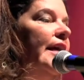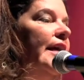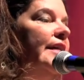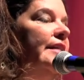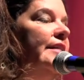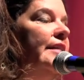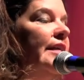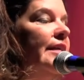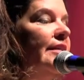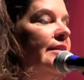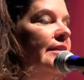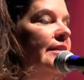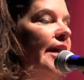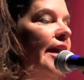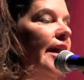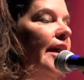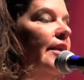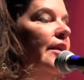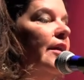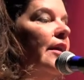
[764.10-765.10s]
is he
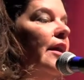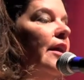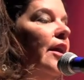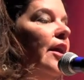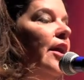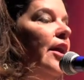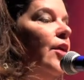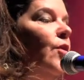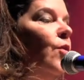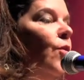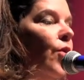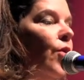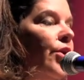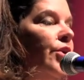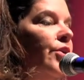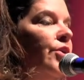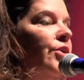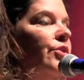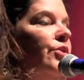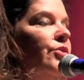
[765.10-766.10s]
said, in
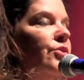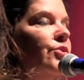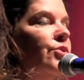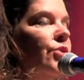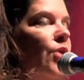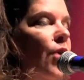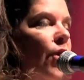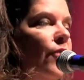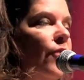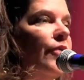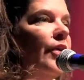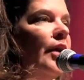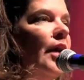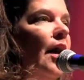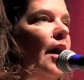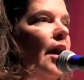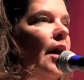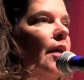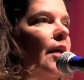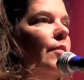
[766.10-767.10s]
order to
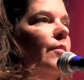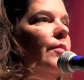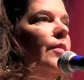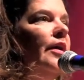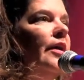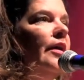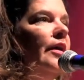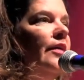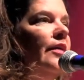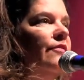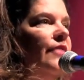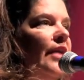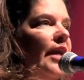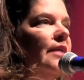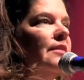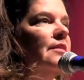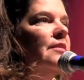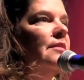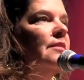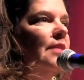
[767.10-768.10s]
overcome
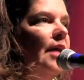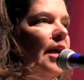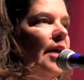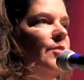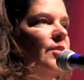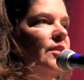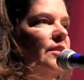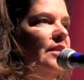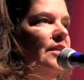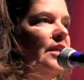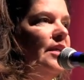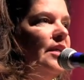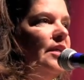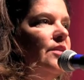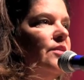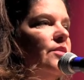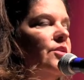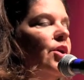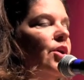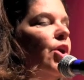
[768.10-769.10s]
advanced Lyme
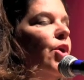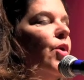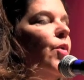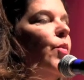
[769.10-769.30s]
disease,